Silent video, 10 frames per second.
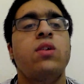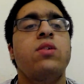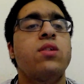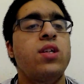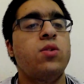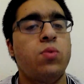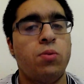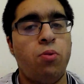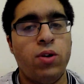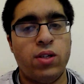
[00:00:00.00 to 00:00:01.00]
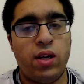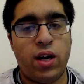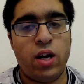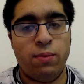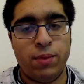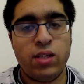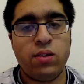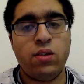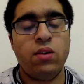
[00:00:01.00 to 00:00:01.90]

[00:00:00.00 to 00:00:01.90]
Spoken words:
So these were the points I kind of missed